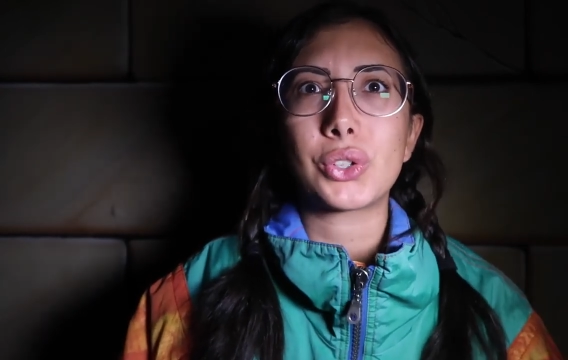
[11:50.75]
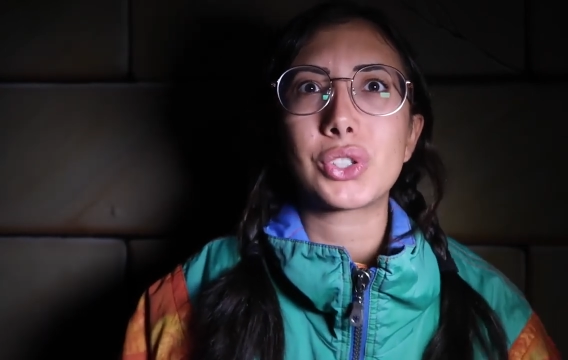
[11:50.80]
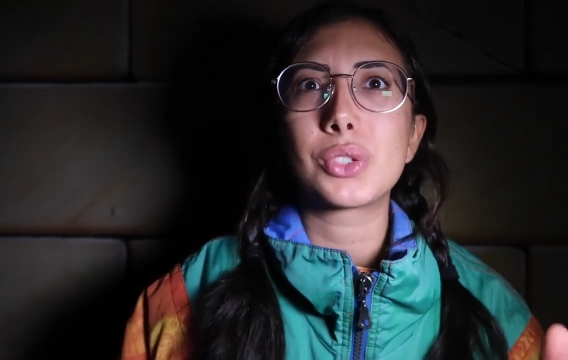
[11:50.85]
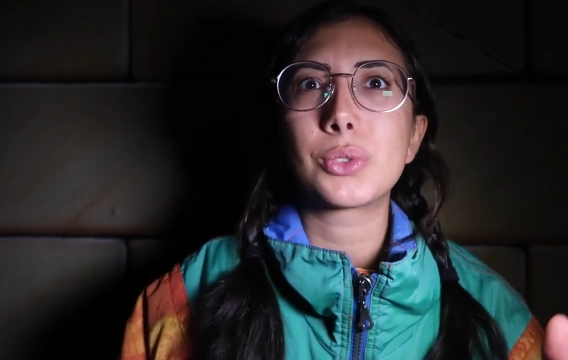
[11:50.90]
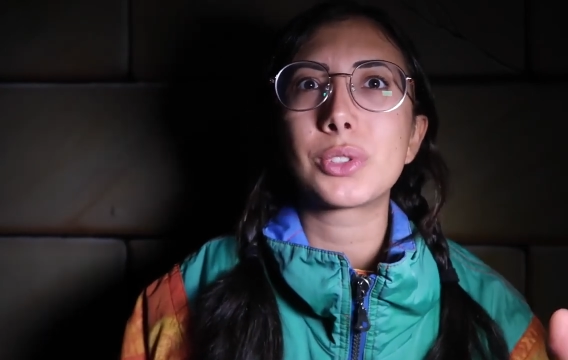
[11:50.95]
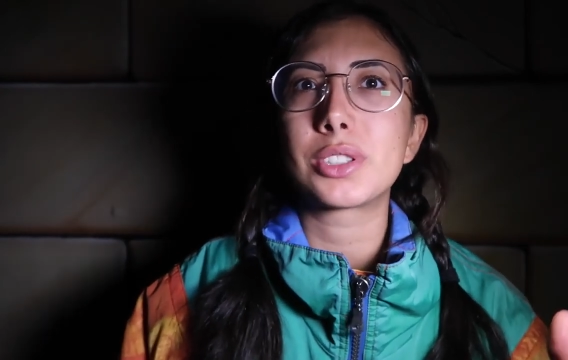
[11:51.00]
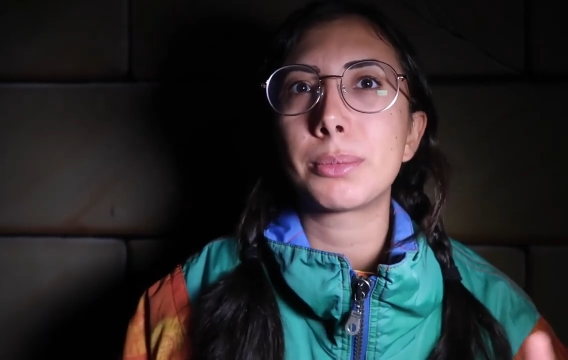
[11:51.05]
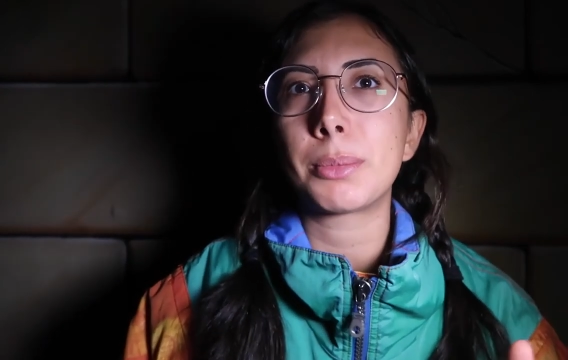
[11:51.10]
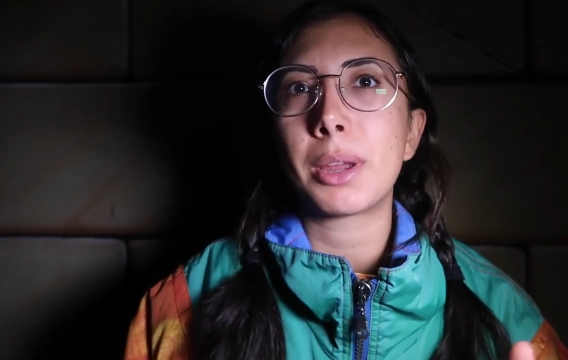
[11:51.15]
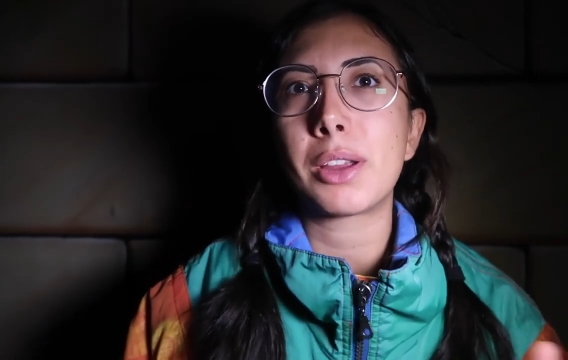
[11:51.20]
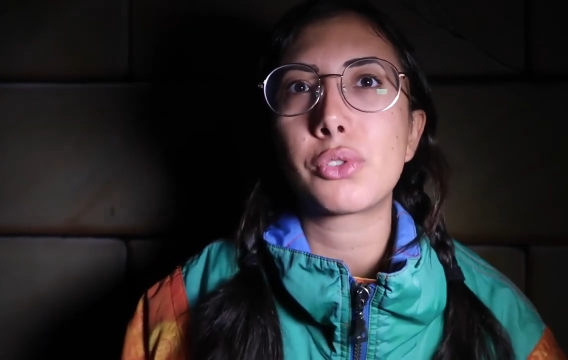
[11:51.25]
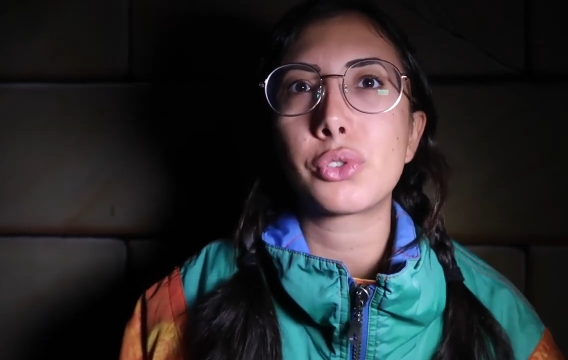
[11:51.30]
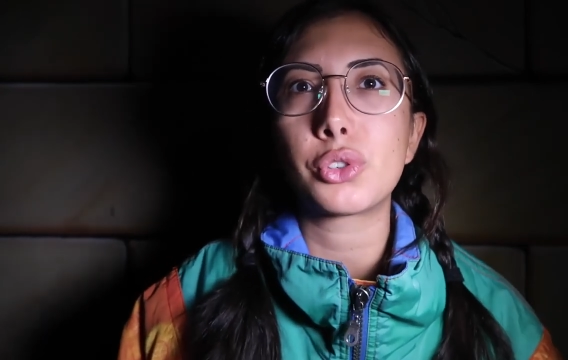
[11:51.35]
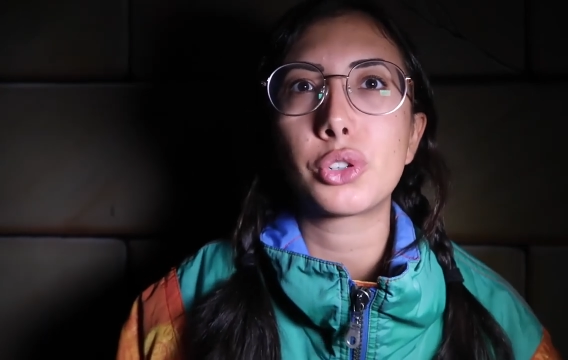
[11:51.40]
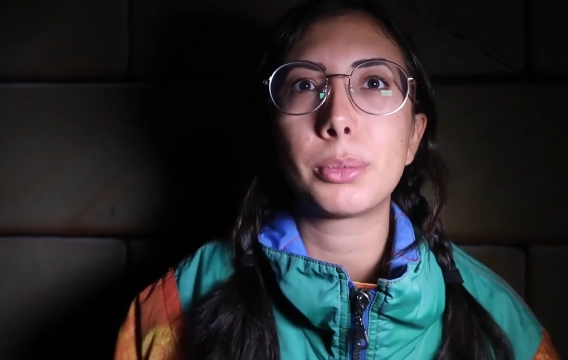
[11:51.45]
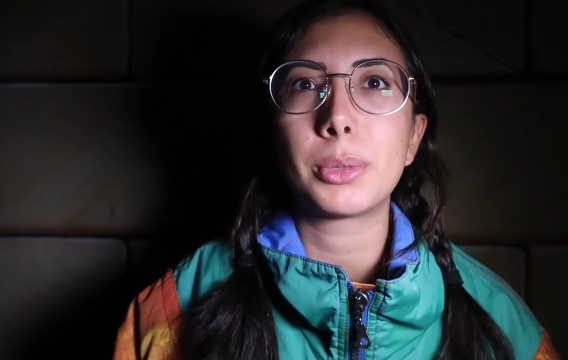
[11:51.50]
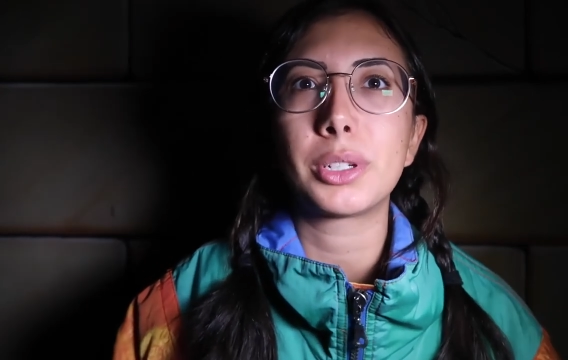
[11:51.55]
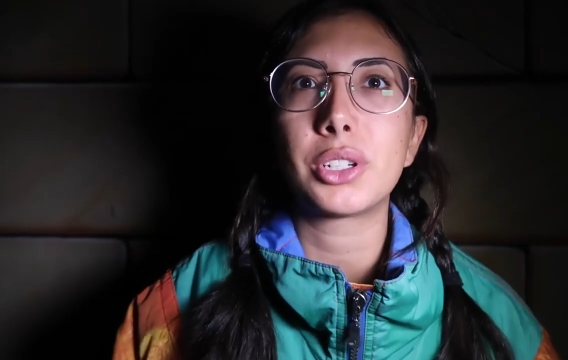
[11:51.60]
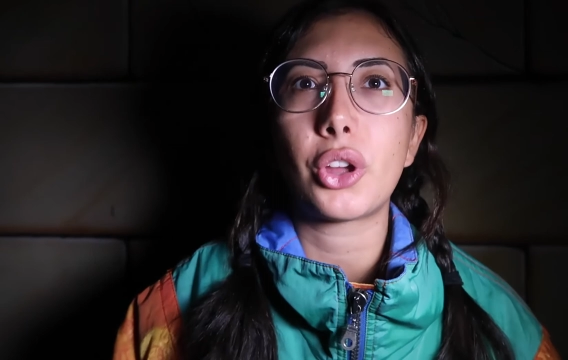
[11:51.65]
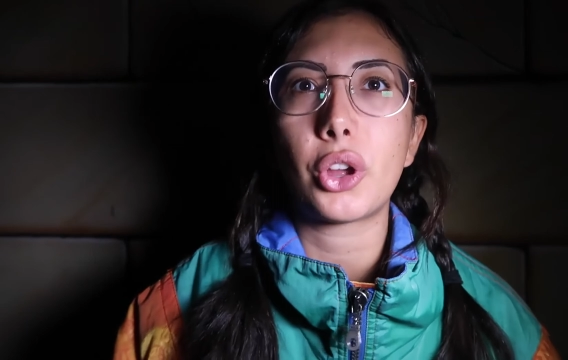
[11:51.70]
she was in my
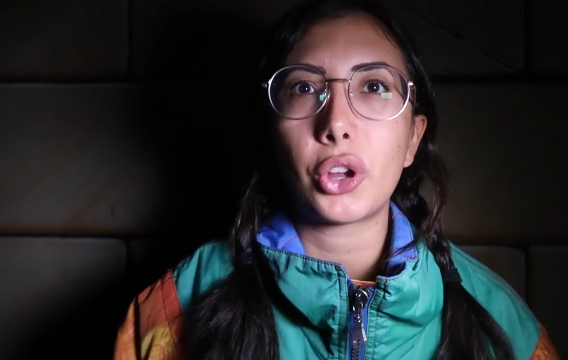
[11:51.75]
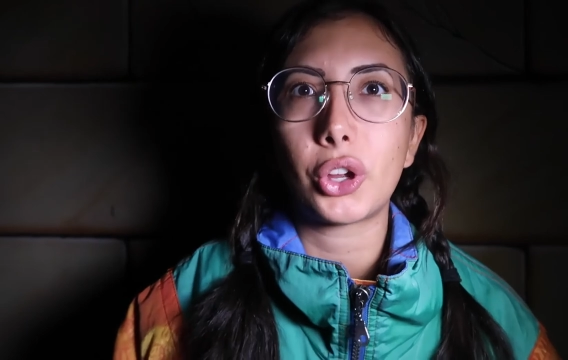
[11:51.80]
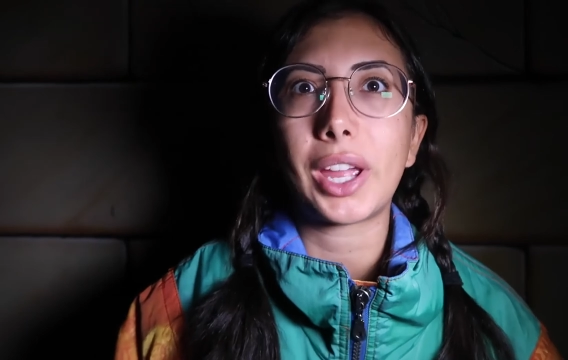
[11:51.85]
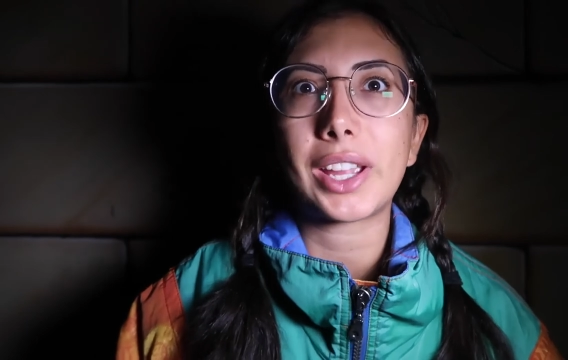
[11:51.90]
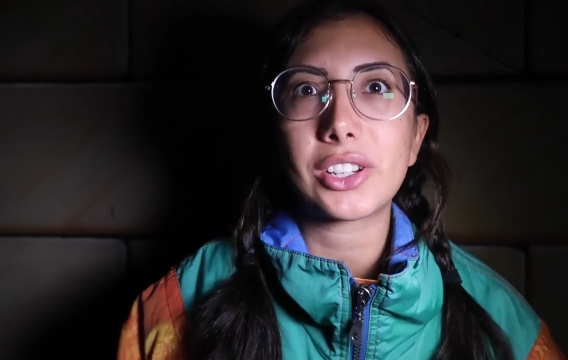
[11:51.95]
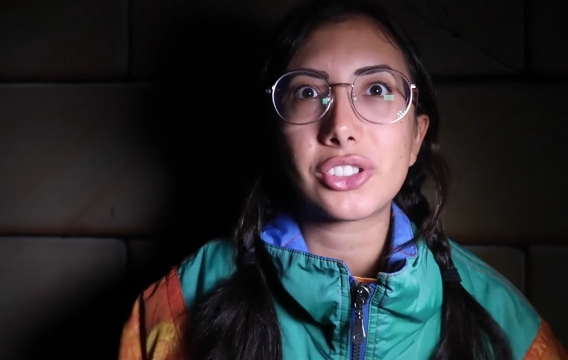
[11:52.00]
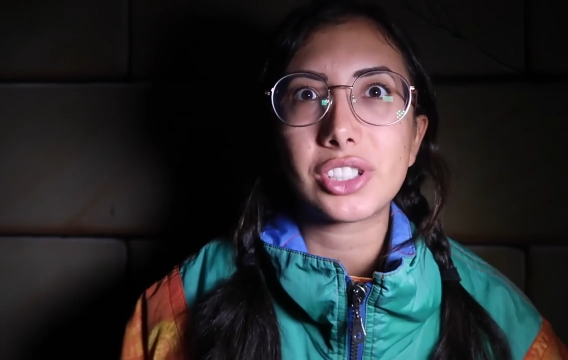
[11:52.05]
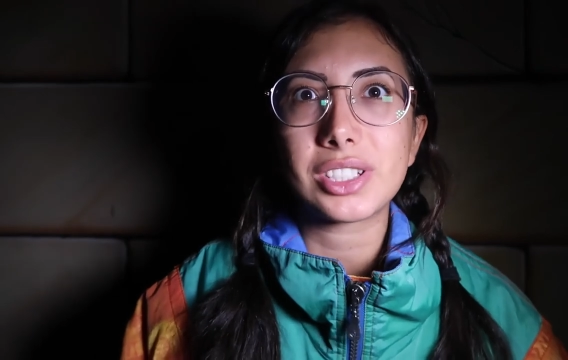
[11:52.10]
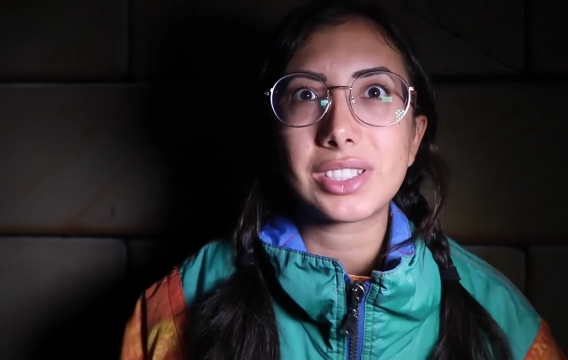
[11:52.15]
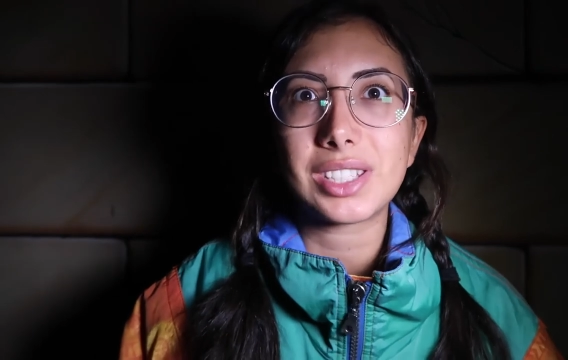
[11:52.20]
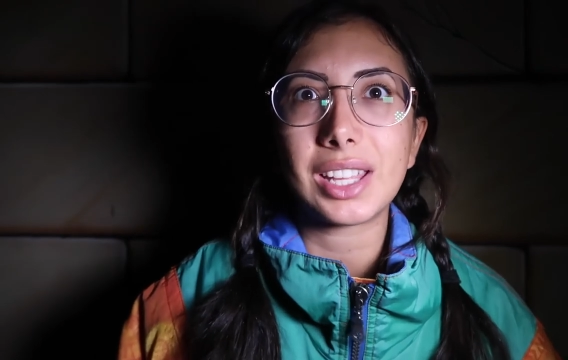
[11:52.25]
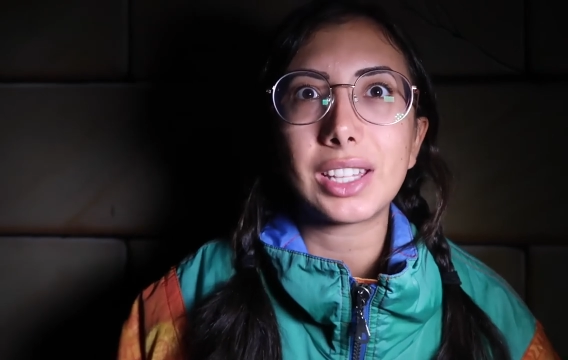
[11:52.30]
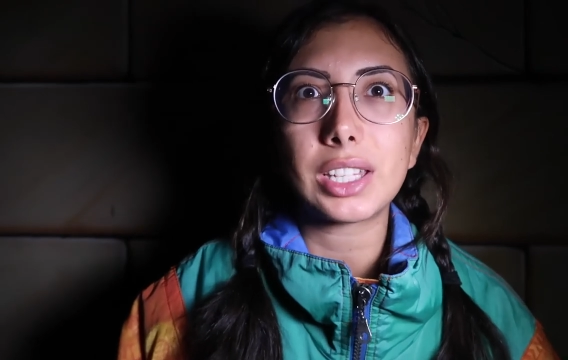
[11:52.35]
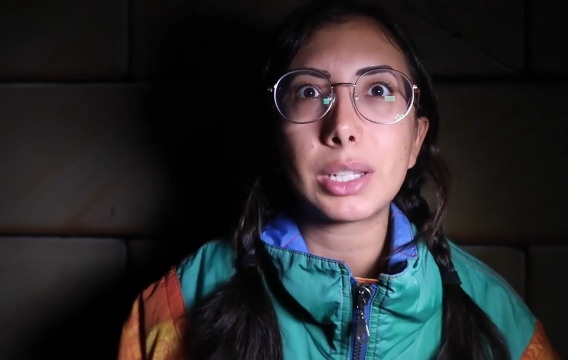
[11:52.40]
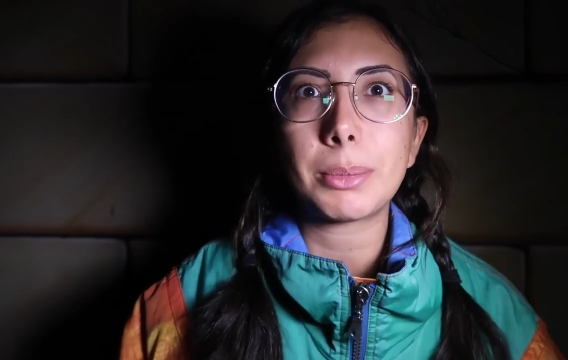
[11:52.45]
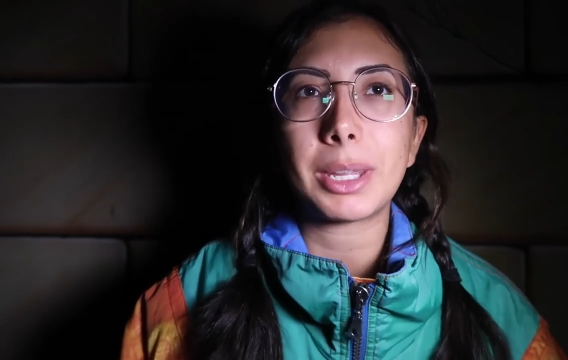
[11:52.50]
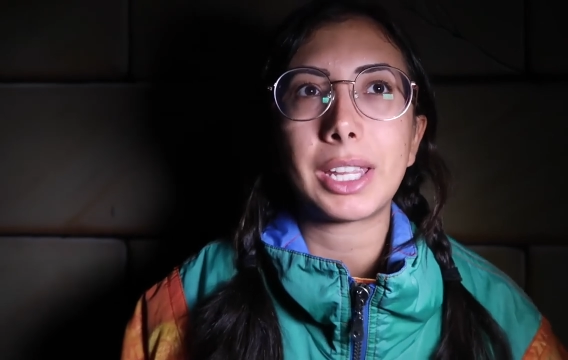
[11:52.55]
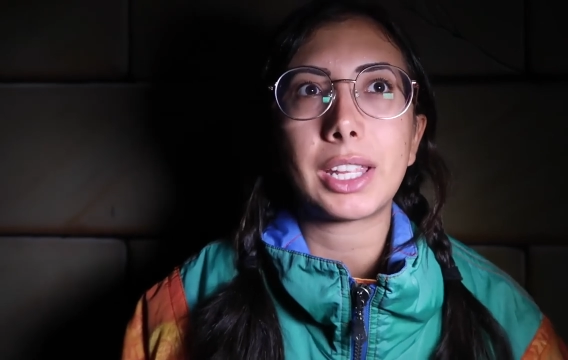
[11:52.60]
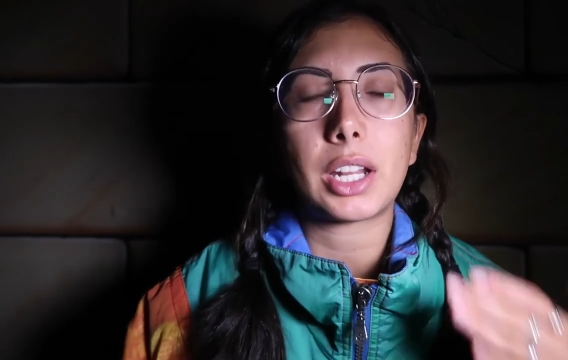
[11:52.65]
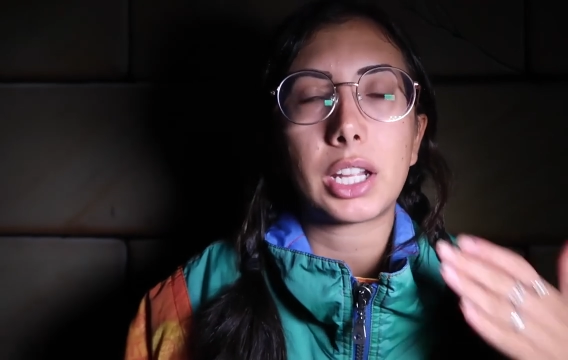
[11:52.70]
room and her actually telling me,